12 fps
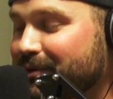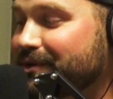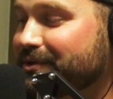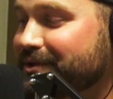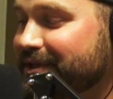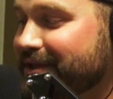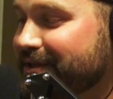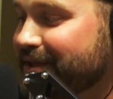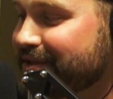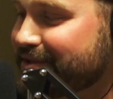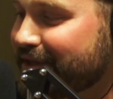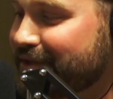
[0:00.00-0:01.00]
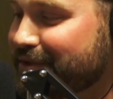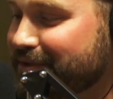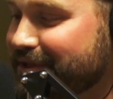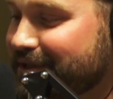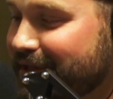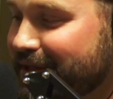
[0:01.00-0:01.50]
know what you need is you
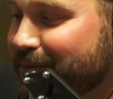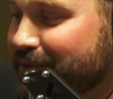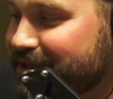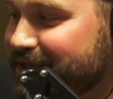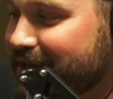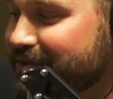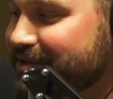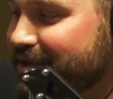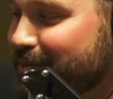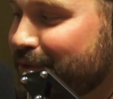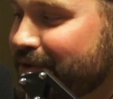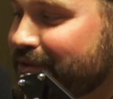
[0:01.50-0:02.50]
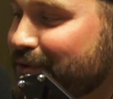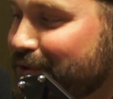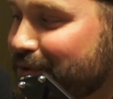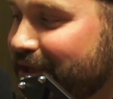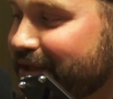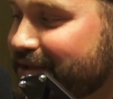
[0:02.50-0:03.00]
need to reach out to someone who
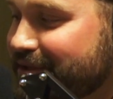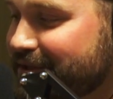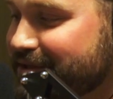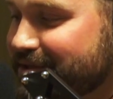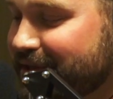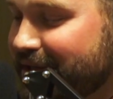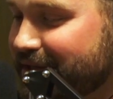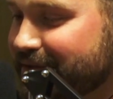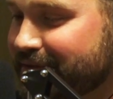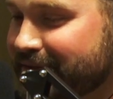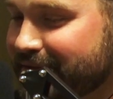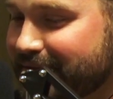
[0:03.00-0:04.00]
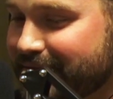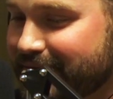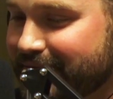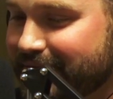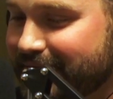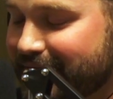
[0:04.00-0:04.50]
does
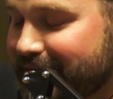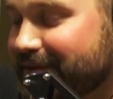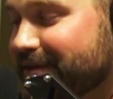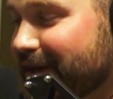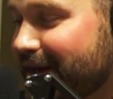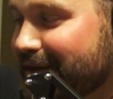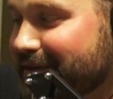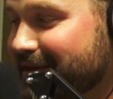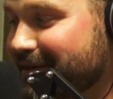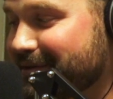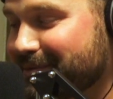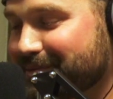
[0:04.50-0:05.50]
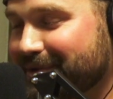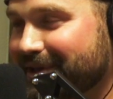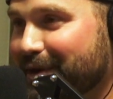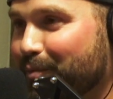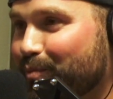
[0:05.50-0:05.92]
God, I don't even know,